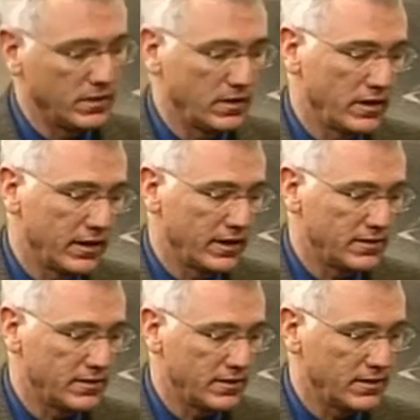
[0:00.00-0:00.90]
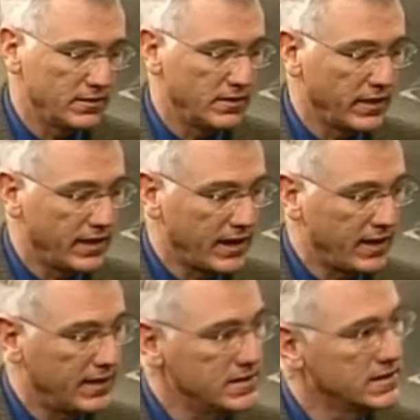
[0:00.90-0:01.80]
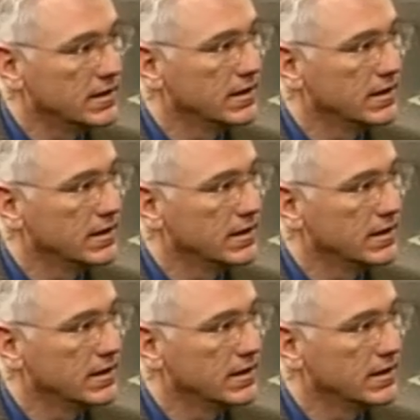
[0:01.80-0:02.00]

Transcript: the late 80s,